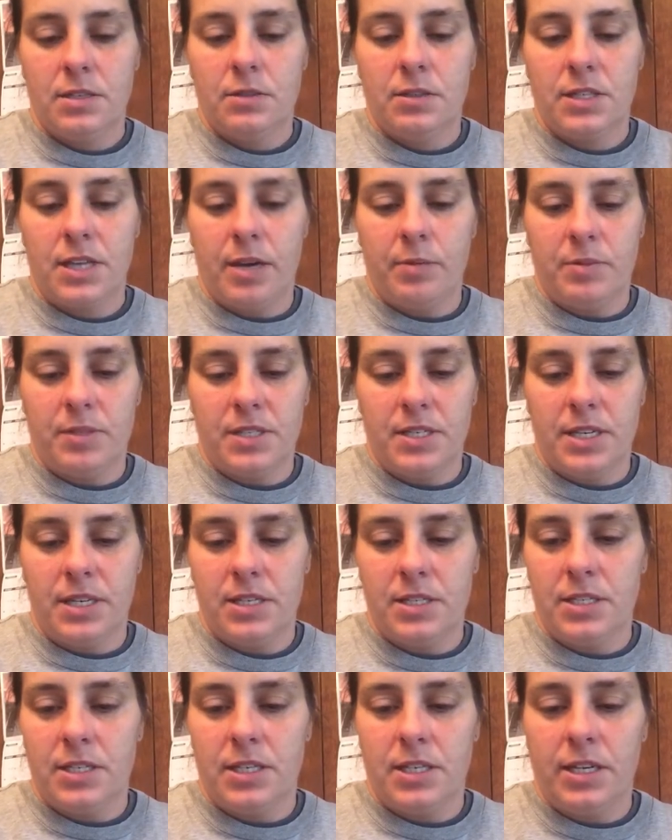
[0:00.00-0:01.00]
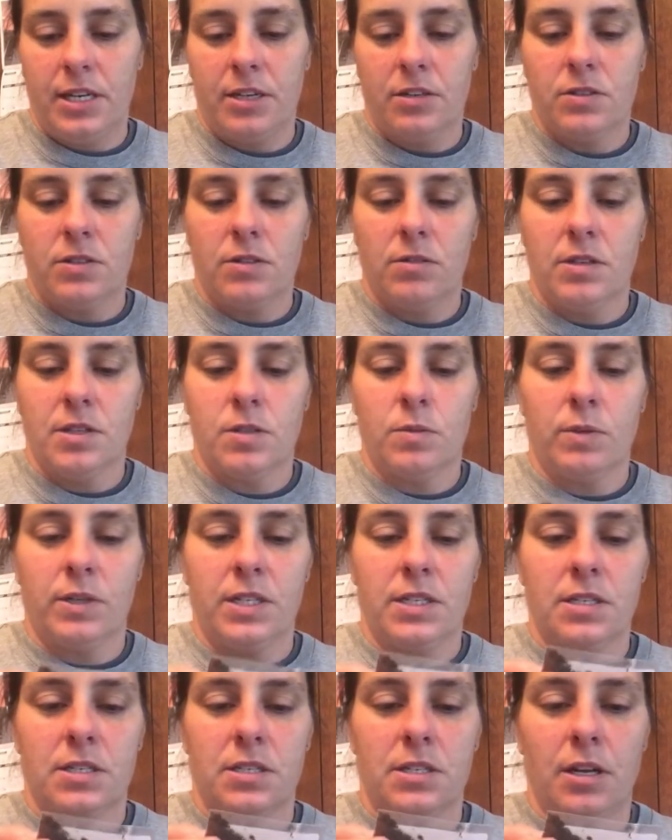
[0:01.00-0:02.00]
type of seed is in here. So this one
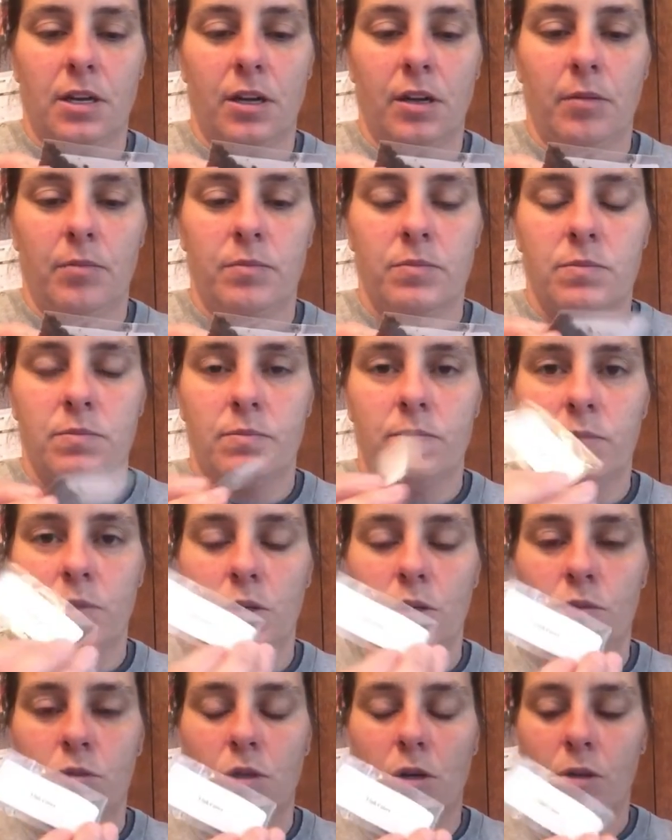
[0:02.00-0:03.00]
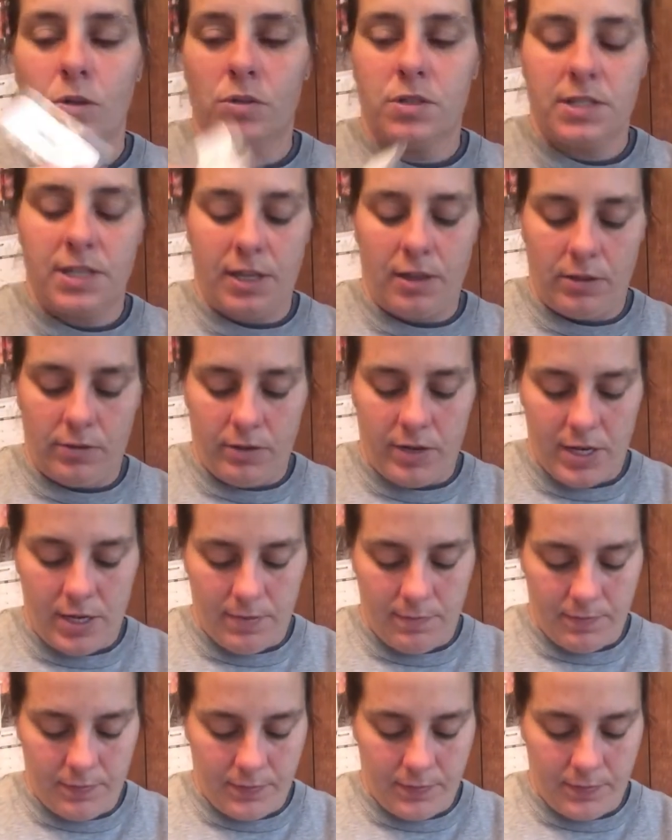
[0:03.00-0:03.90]
is Utah celery,